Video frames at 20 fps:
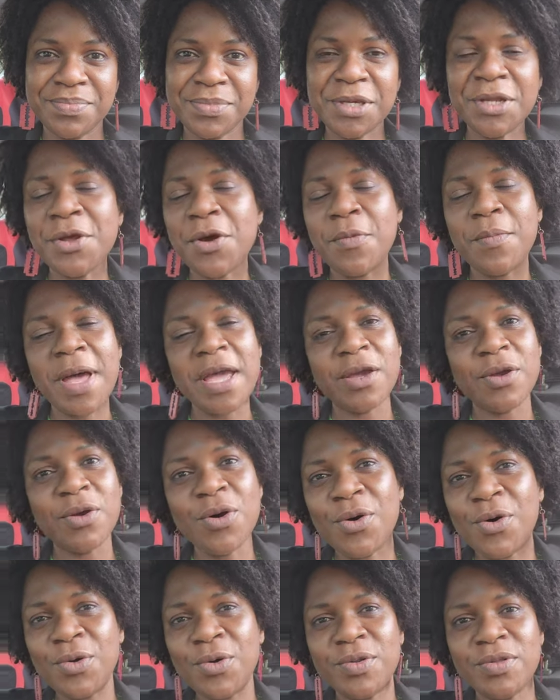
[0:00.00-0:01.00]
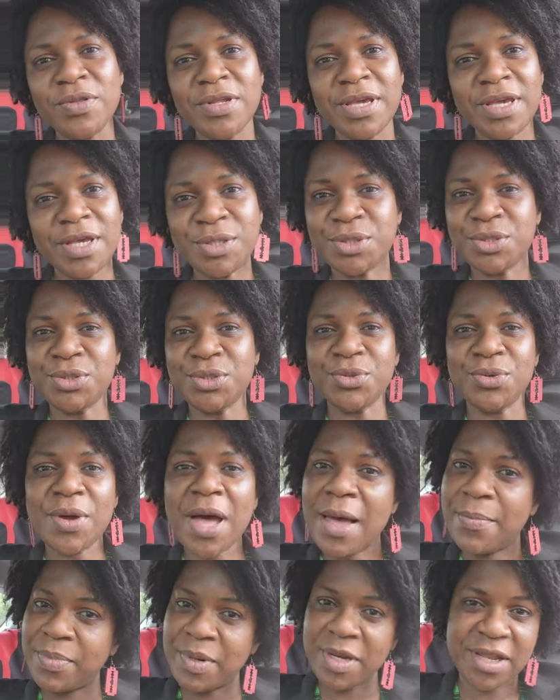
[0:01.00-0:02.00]
You know, my goal is
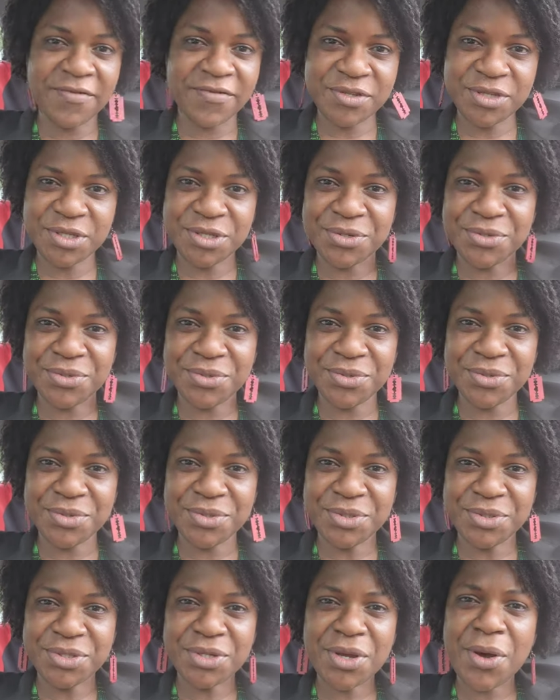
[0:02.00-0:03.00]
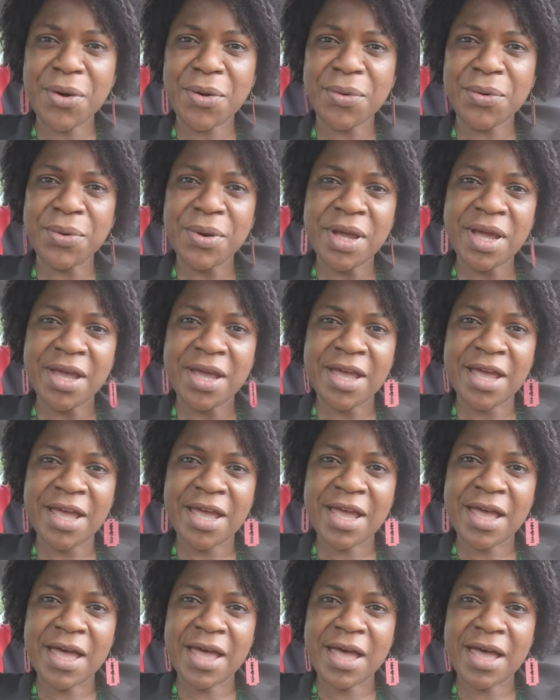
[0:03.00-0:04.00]
to uplift you. So
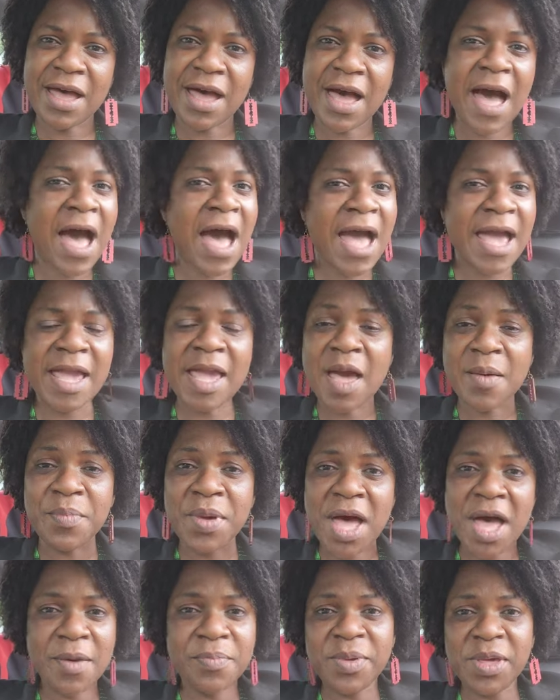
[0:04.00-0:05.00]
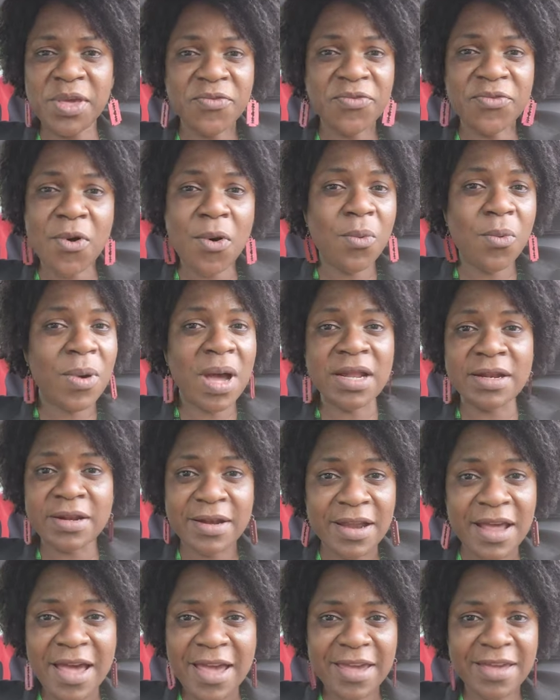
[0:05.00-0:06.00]
I am happy for
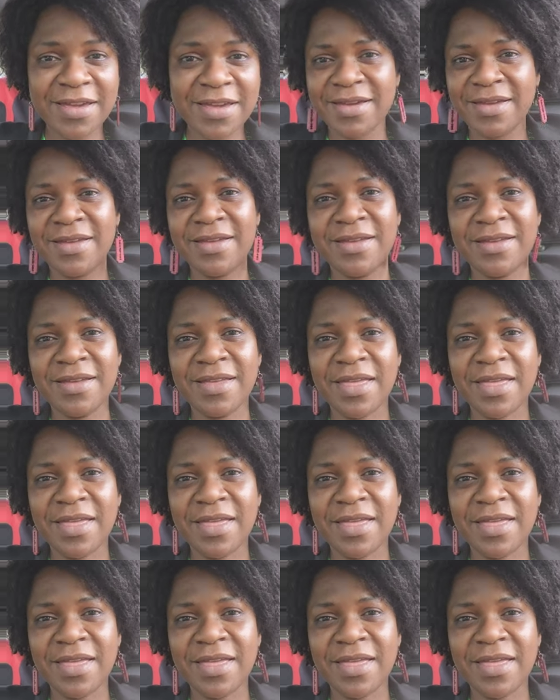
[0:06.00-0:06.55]
one like.